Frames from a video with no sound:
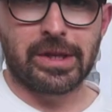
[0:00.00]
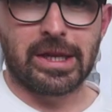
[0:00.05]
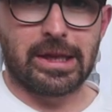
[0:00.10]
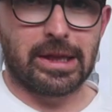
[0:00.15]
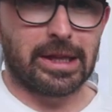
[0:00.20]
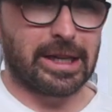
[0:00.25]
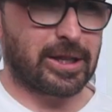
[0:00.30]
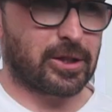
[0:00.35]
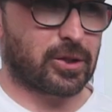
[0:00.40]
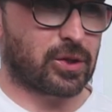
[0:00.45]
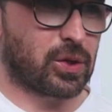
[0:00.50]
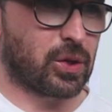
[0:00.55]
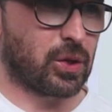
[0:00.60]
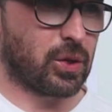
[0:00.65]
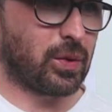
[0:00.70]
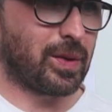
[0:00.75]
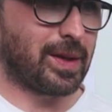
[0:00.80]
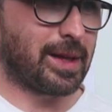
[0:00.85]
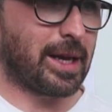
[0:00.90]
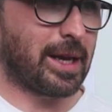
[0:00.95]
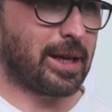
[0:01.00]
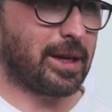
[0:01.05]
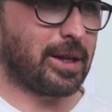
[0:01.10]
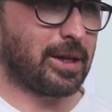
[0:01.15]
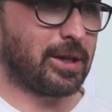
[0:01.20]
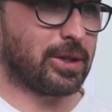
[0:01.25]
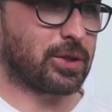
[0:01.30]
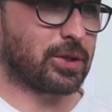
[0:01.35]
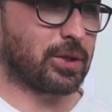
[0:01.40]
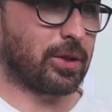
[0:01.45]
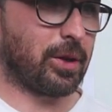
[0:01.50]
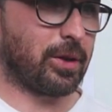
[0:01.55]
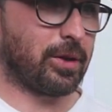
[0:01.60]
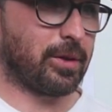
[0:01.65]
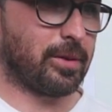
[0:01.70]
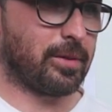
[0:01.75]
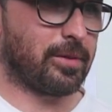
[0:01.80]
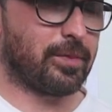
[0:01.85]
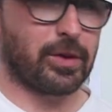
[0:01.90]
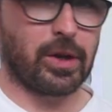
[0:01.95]
Lick 2 in that
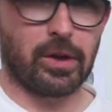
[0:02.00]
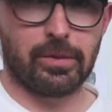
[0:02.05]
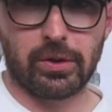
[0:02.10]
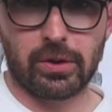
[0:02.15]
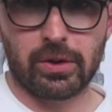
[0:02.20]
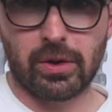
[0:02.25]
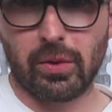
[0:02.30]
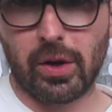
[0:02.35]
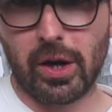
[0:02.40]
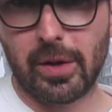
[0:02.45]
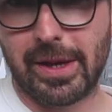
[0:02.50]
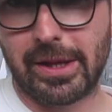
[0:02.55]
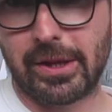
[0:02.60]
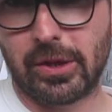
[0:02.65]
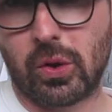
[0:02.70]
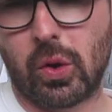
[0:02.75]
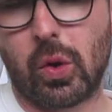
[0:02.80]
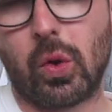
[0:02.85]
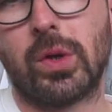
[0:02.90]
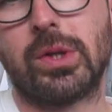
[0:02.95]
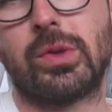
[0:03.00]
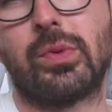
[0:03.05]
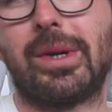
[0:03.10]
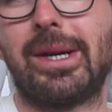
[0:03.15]
intro, I'm not going to worry about the chords.